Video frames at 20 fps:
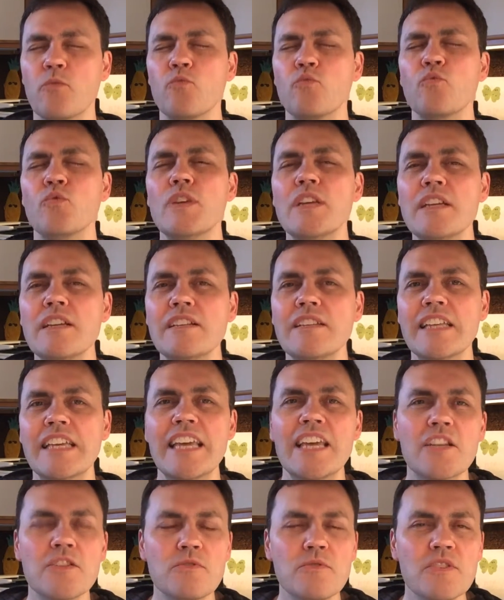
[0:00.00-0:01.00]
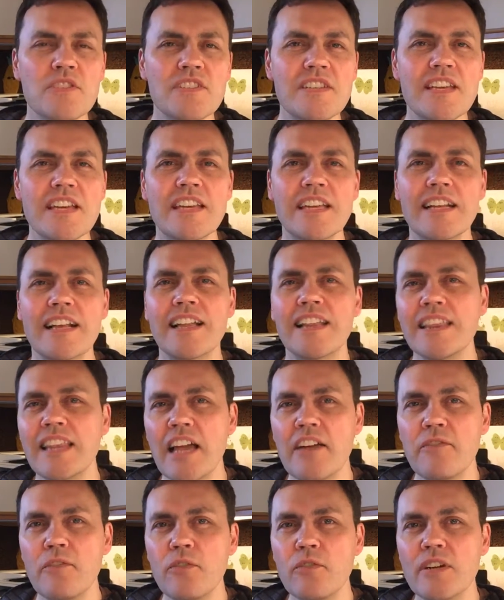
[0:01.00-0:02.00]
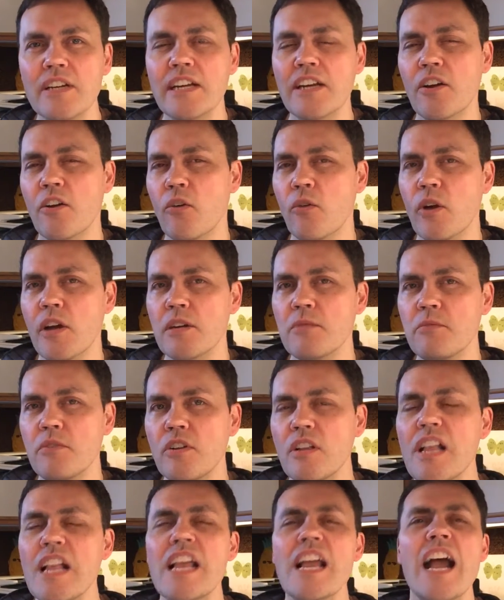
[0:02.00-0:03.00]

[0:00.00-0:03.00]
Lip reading: really interesting and clever and incredible,